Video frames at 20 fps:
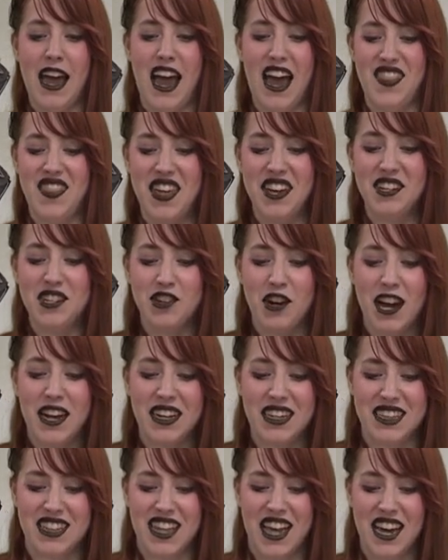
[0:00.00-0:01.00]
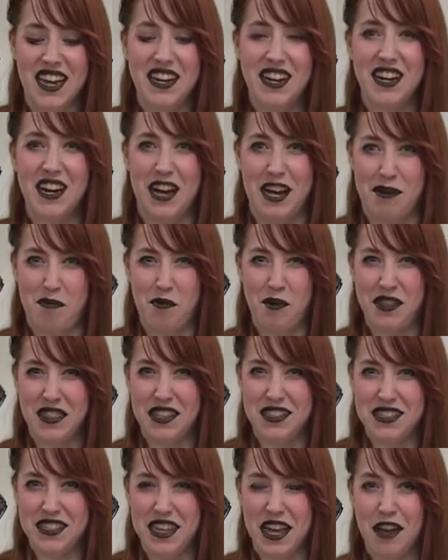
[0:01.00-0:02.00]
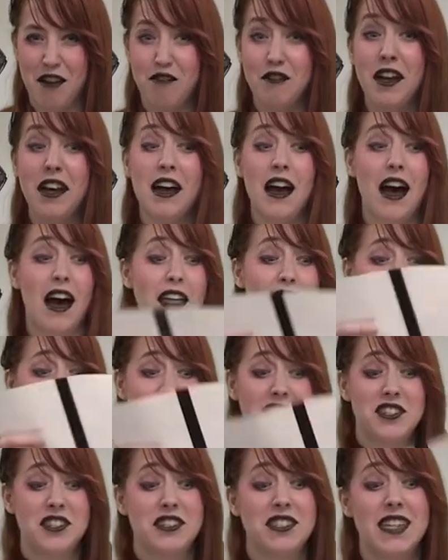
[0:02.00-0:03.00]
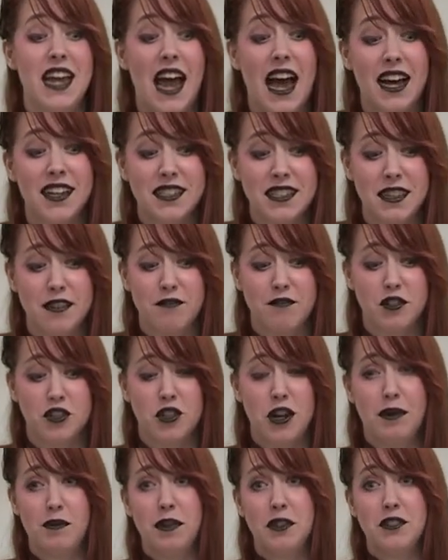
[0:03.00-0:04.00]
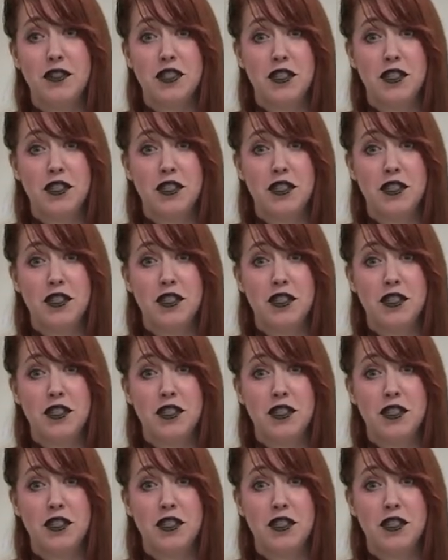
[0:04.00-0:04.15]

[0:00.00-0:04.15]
and then try to line it up with itself, that's just asking for trouble.